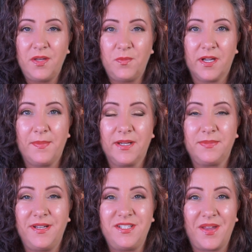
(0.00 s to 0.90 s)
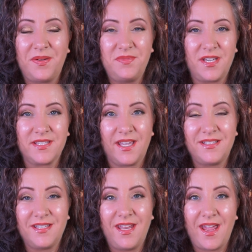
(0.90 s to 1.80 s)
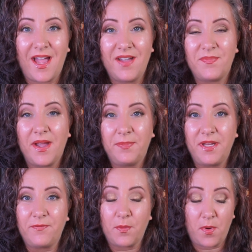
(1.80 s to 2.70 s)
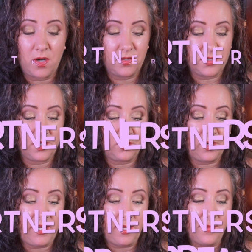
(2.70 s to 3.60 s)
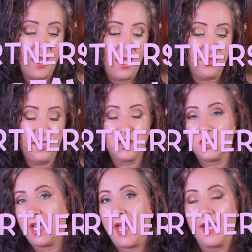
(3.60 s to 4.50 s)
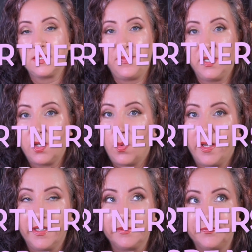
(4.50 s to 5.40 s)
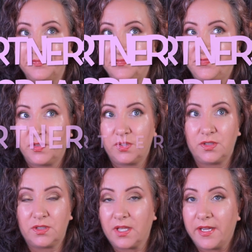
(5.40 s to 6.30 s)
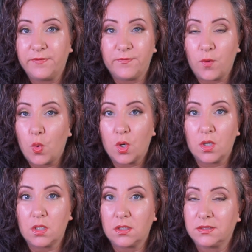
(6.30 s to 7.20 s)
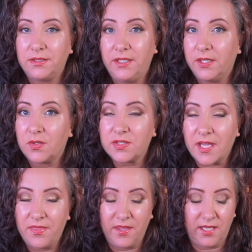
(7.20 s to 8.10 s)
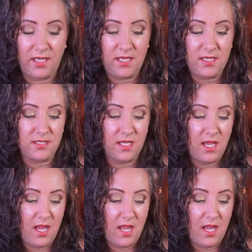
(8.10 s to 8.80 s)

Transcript: everyone, welcome back to my channel. I'm Jessica, and today I have my update for Partners in Cream. This has been going for like four years, I think it is,